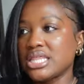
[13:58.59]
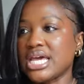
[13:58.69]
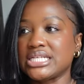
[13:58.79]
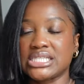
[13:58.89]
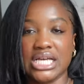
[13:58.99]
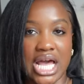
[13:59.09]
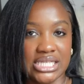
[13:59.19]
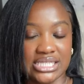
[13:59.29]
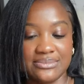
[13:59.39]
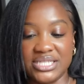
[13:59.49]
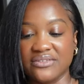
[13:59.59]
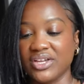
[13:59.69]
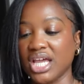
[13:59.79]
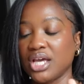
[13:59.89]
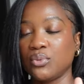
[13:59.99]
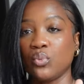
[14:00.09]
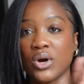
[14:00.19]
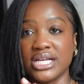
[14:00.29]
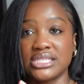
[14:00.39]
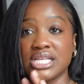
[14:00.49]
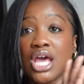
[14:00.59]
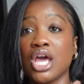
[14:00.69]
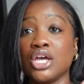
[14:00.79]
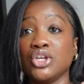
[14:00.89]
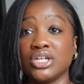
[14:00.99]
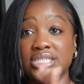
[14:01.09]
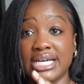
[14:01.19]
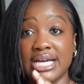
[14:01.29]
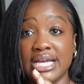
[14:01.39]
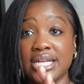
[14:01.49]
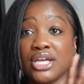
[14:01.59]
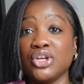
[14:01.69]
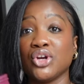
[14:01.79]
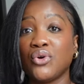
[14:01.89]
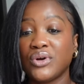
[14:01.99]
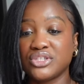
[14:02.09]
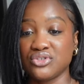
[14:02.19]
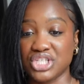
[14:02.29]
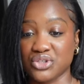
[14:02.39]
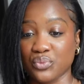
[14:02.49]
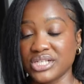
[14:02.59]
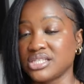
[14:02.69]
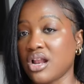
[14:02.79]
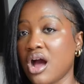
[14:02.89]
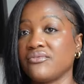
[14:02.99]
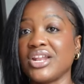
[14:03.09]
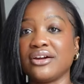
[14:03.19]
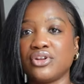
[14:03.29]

That is the concept of it. And once you're done, you're going to just rinse it off. Now,